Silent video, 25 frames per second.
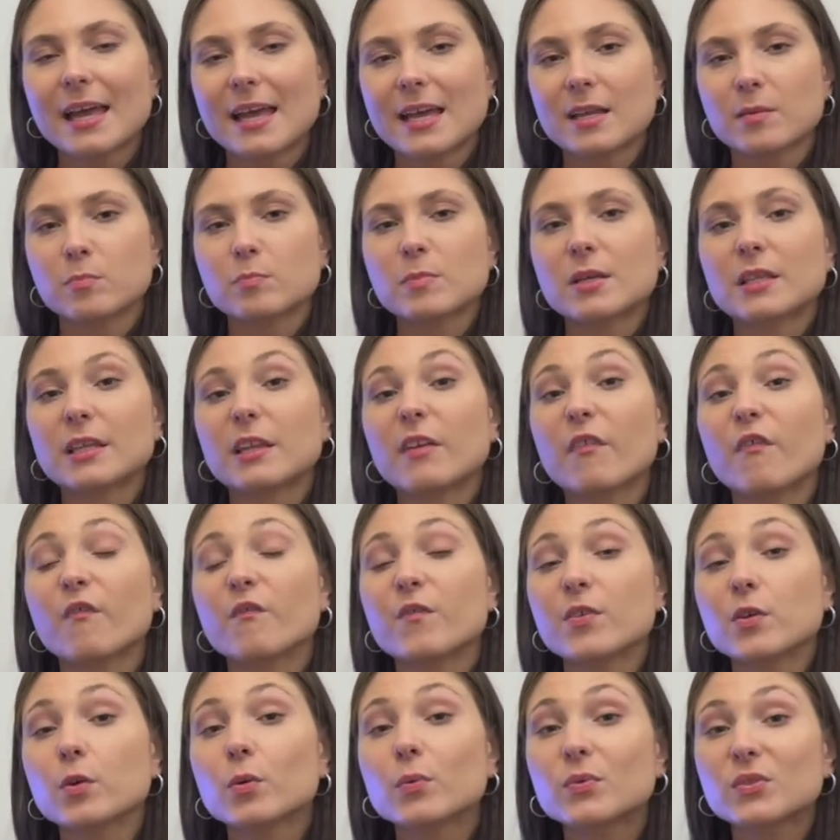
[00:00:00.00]
it merely
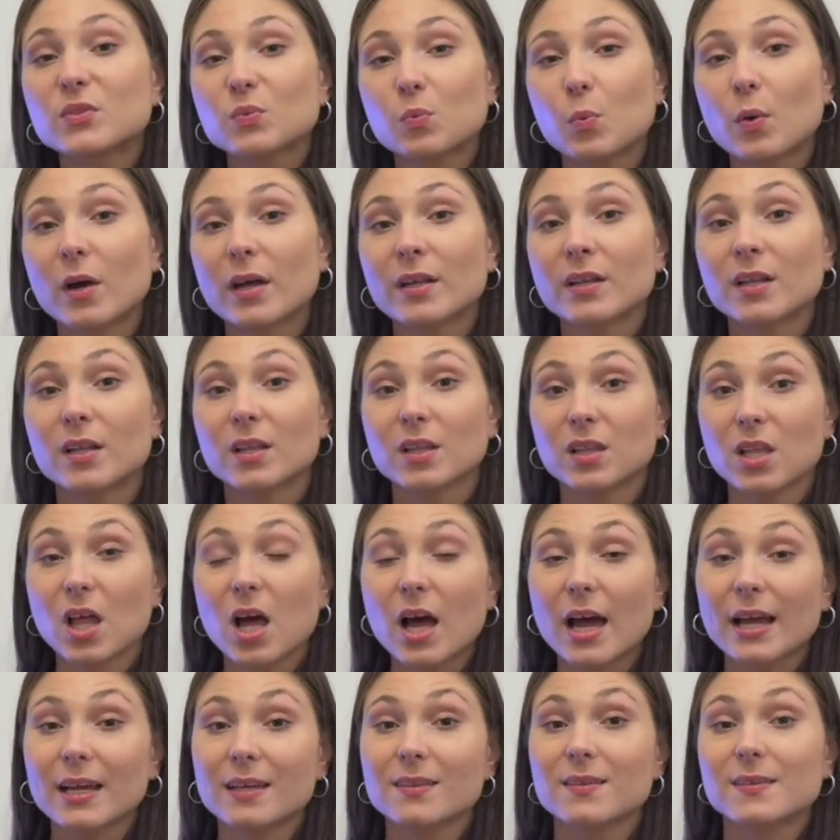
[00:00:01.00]
fills one
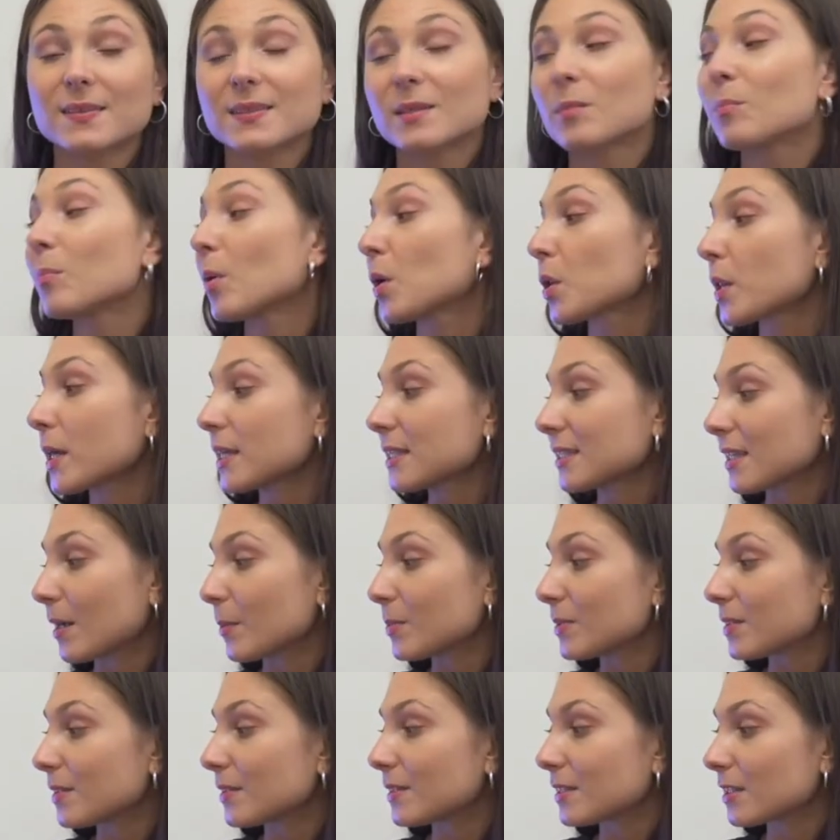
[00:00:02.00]
like the symbolic
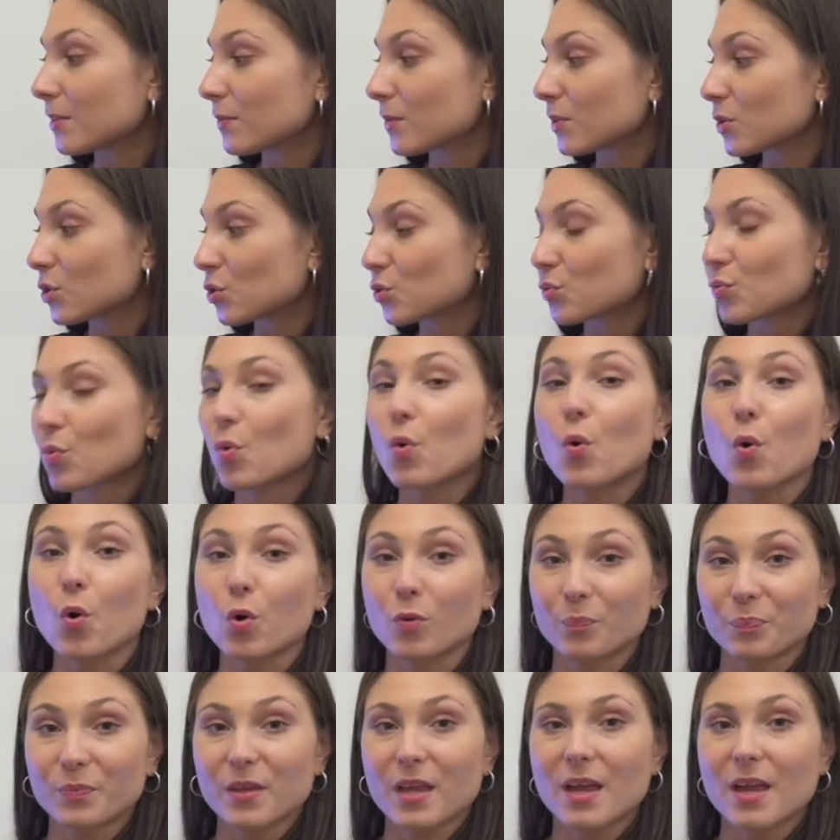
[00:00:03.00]
substance of straw